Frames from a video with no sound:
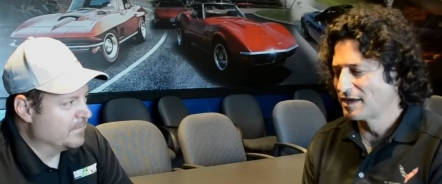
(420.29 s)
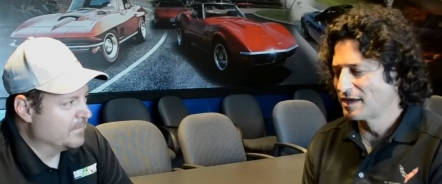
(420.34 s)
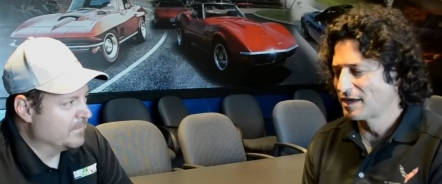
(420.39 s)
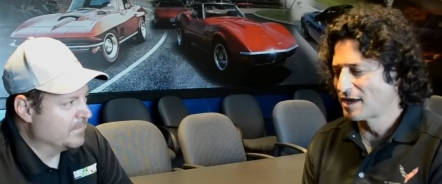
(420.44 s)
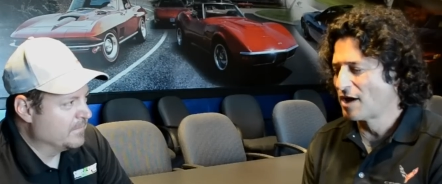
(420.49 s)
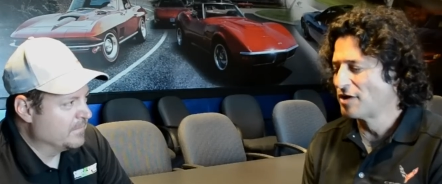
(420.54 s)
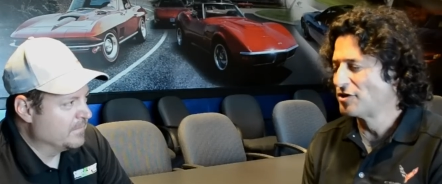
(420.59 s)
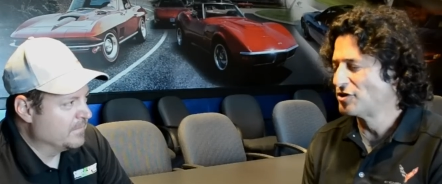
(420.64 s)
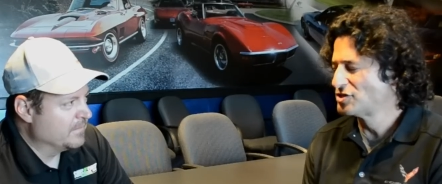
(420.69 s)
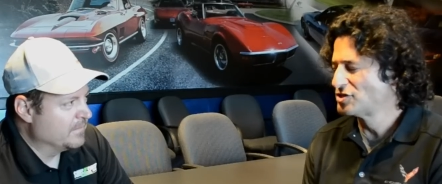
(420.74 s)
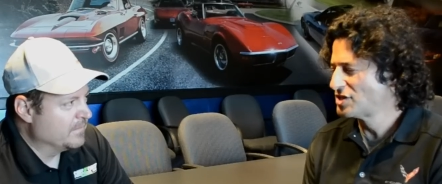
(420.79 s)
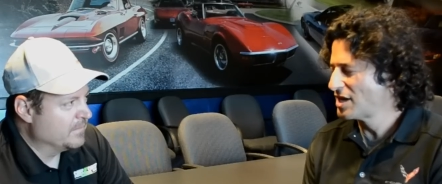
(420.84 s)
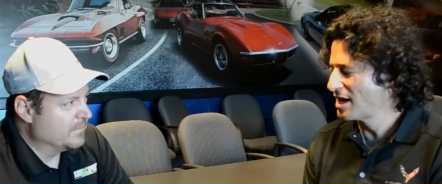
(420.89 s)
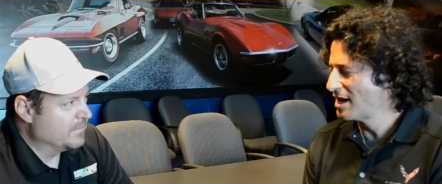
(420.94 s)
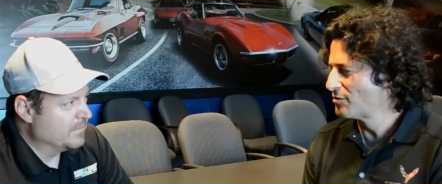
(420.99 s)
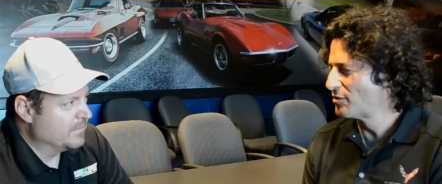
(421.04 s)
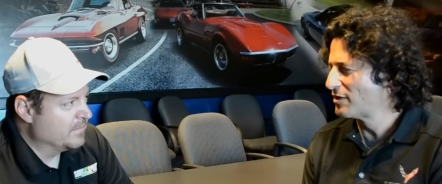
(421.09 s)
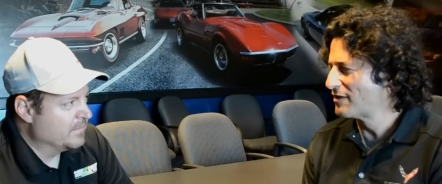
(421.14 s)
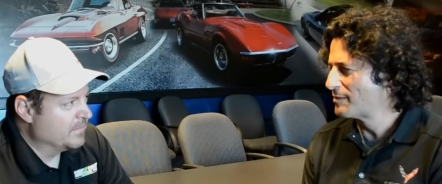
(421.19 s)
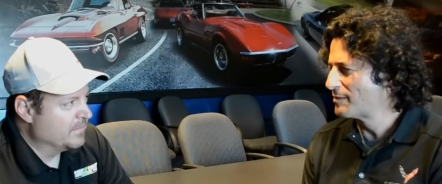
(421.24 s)
Speaker 1: understand
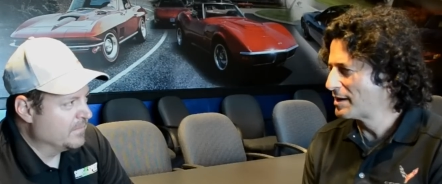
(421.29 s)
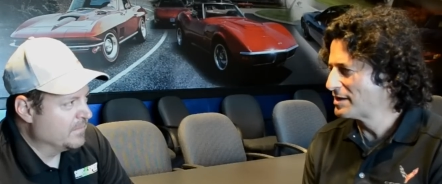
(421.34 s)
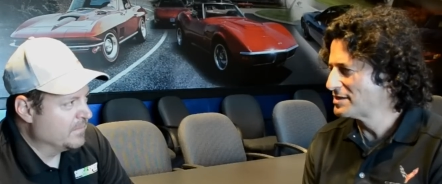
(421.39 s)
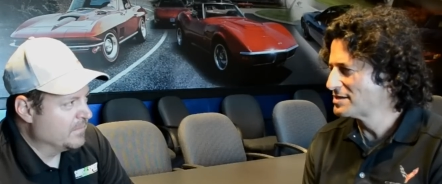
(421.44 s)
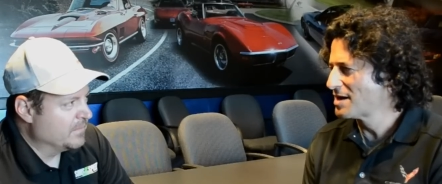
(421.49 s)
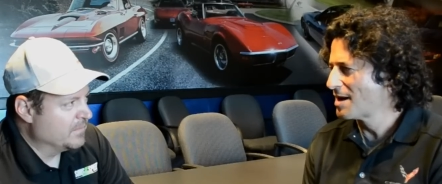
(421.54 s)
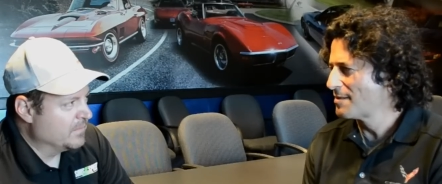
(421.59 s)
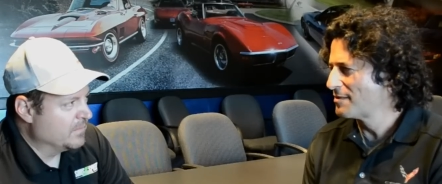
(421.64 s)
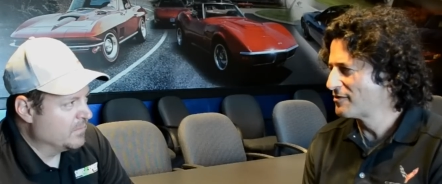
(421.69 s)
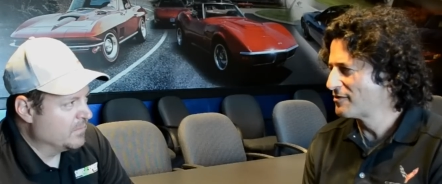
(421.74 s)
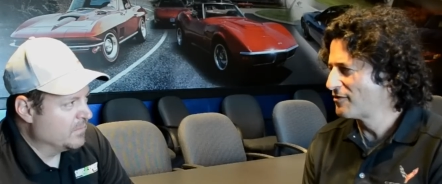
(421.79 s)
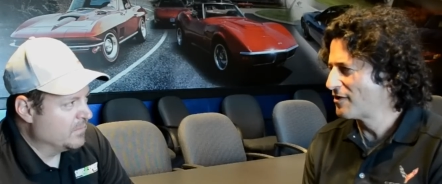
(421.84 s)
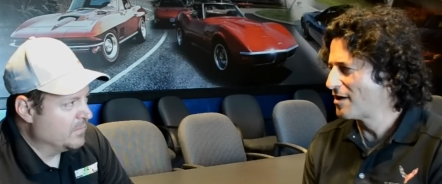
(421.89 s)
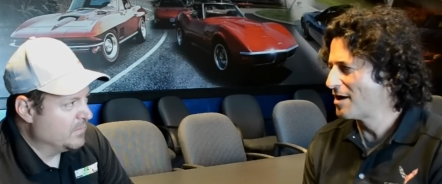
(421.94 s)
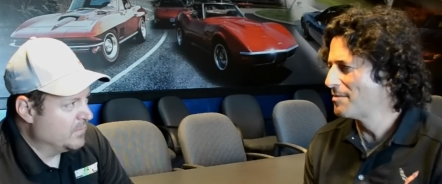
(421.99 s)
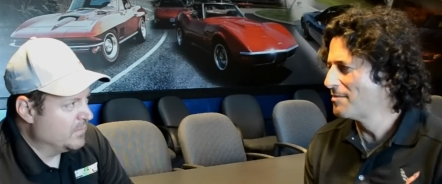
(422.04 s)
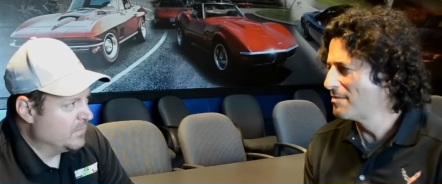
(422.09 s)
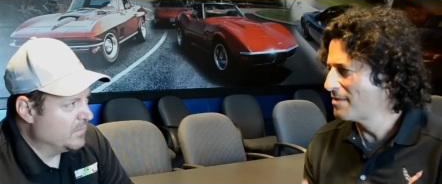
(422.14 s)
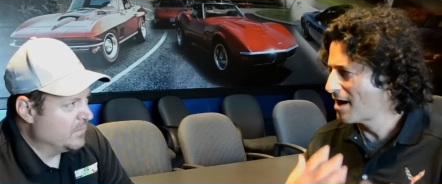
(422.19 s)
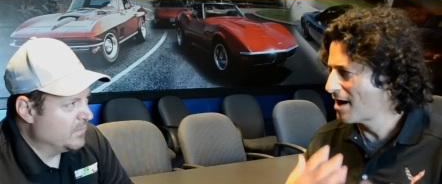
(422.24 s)
where everybody's coming from.